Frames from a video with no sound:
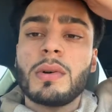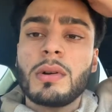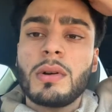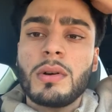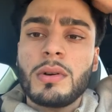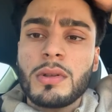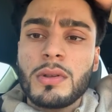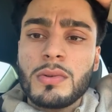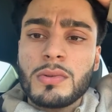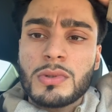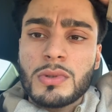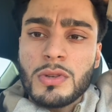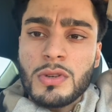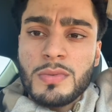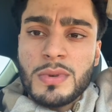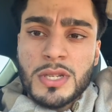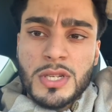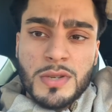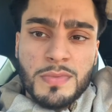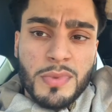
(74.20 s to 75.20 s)
on,
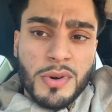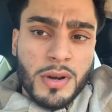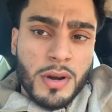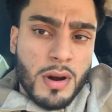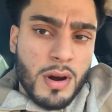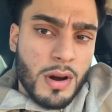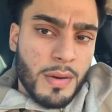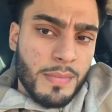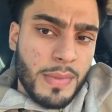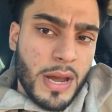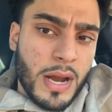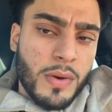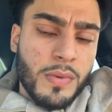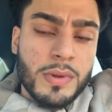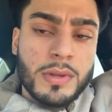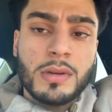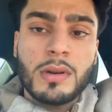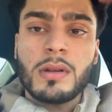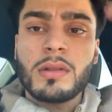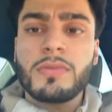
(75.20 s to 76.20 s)
YouTube? It's your boy Hark back
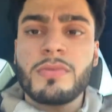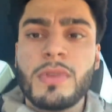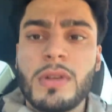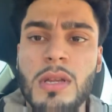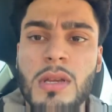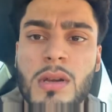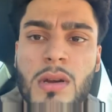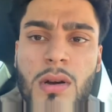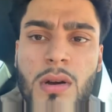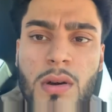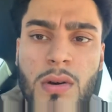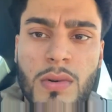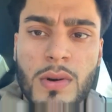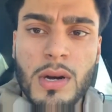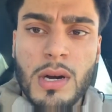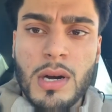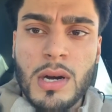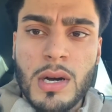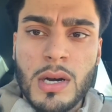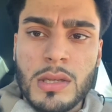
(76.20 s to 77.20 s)
with another video.
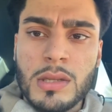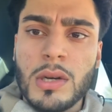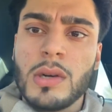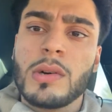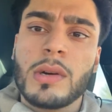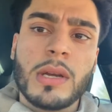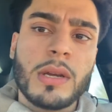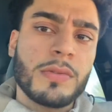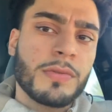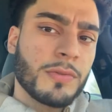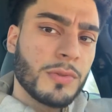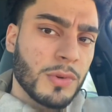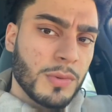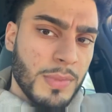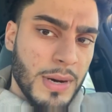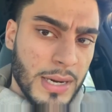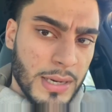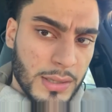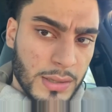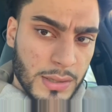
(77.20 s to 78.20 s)
Don't get fooled
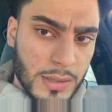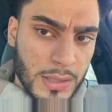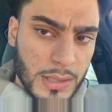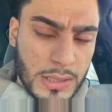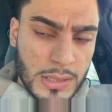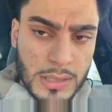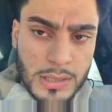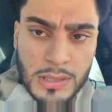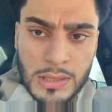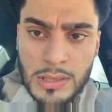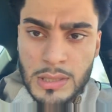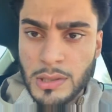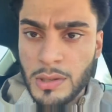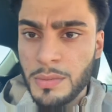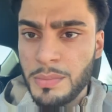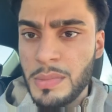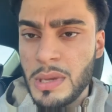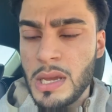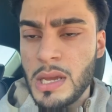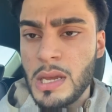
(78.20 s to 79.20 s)
by the looks. It's still
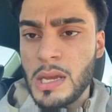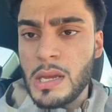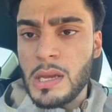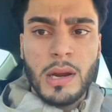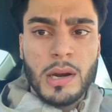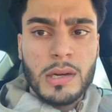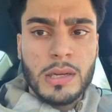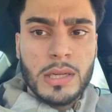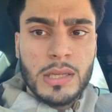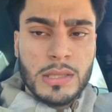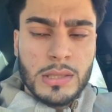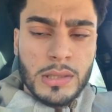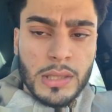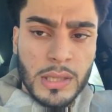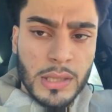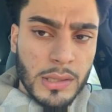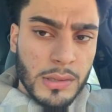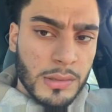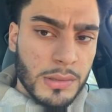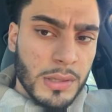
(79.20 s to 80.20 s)
me. It does look
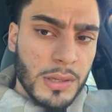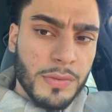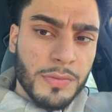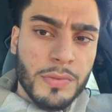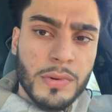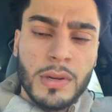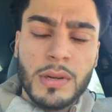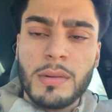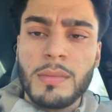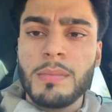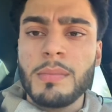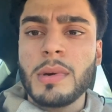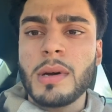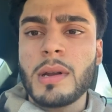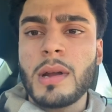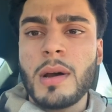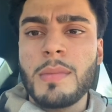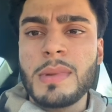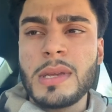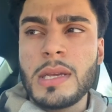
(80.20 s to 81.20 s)
a little different, but
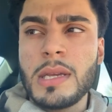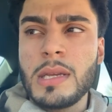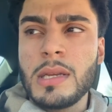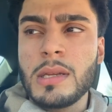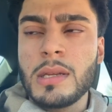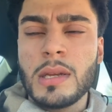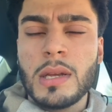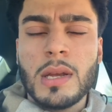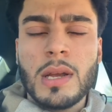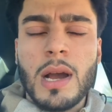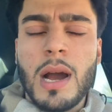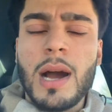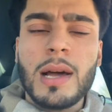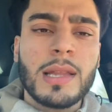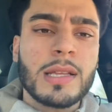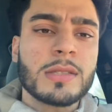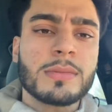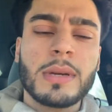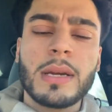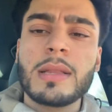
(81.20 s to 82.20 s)
I'll
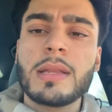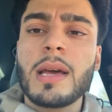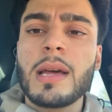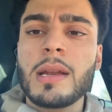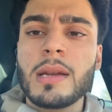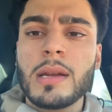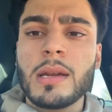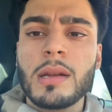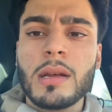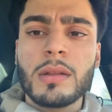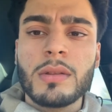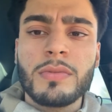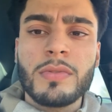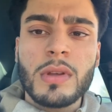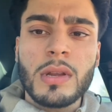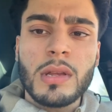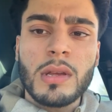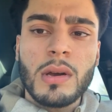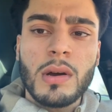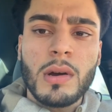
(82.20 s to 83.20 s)
explain that in another
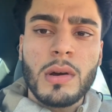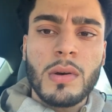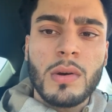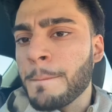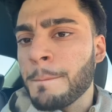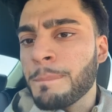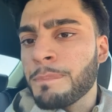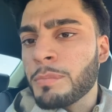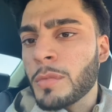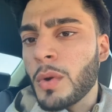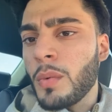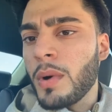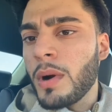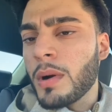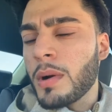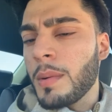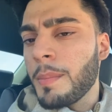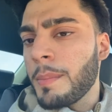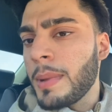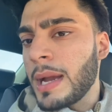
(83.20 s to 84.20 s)
video.
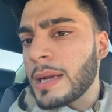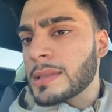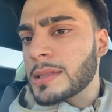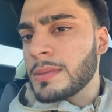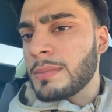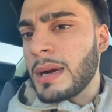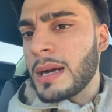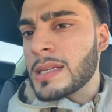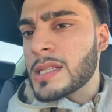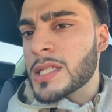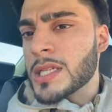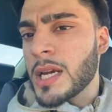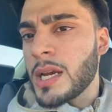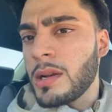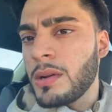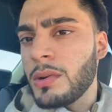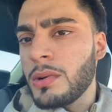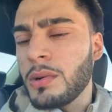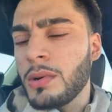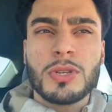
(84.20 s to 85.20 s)
Welcome back to my
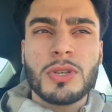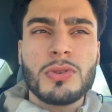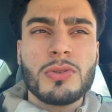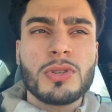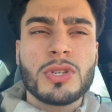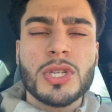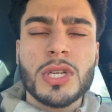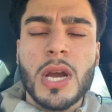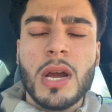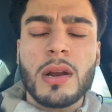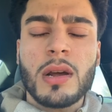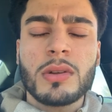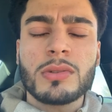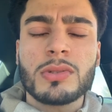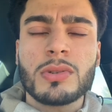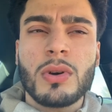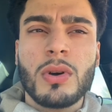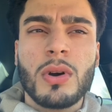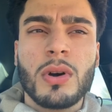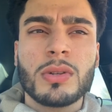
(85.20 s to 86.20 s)
channel. Huge shout out
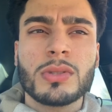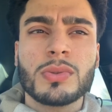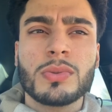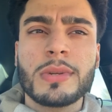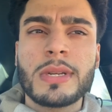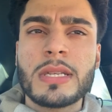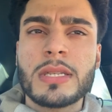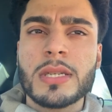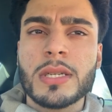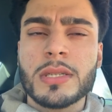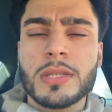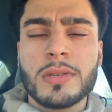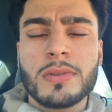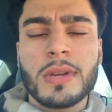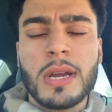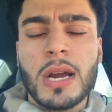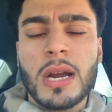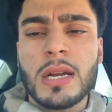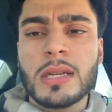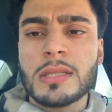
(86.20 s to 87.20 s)
to all 26 of you
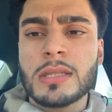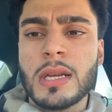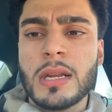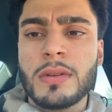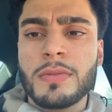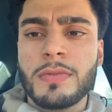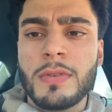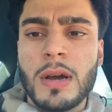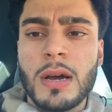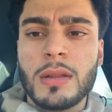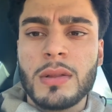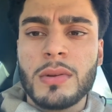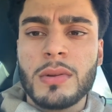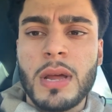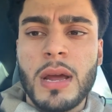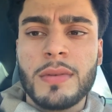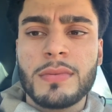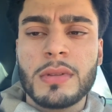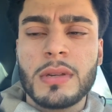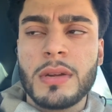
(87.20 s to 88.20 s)
guys that have followed
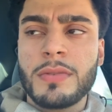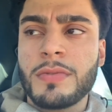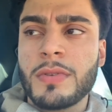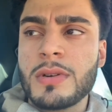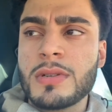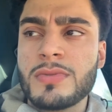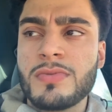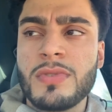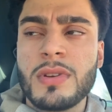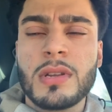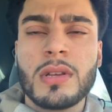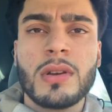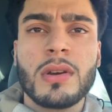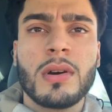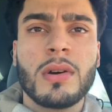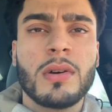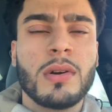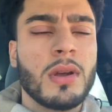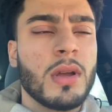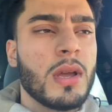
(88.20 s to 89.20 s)
after that first video.